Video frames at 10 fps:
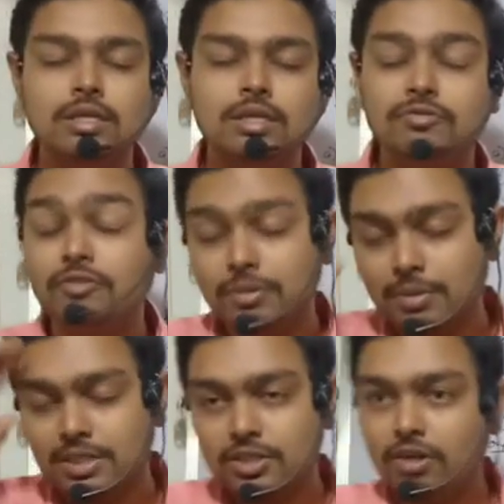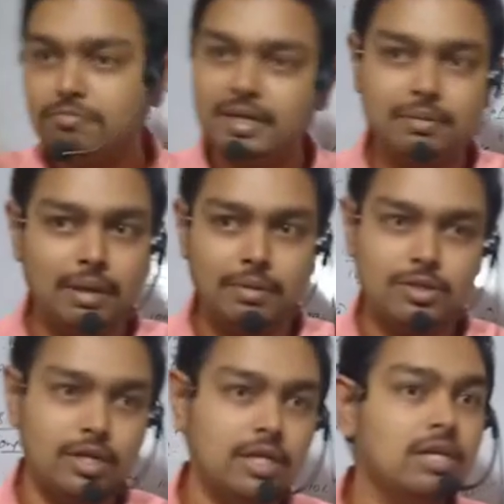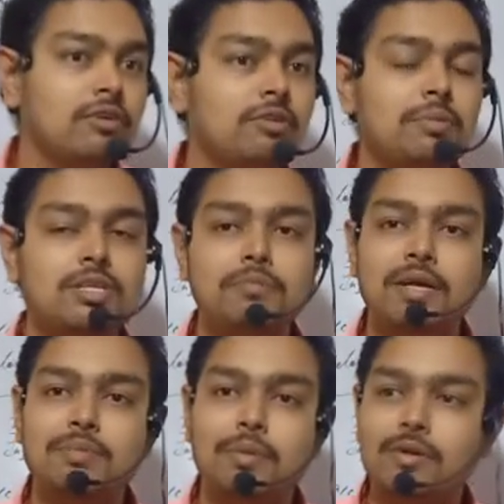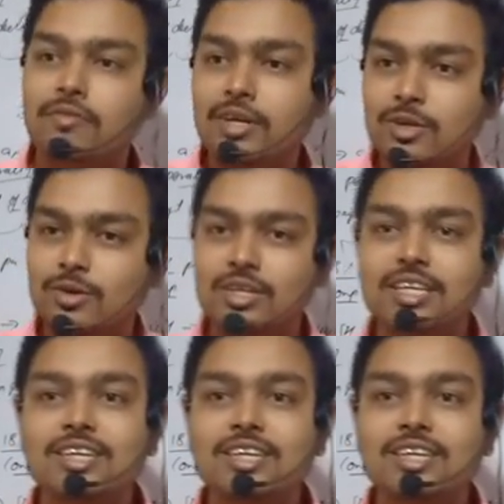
15% of paid up capital, 15% of paid up capital. Very good.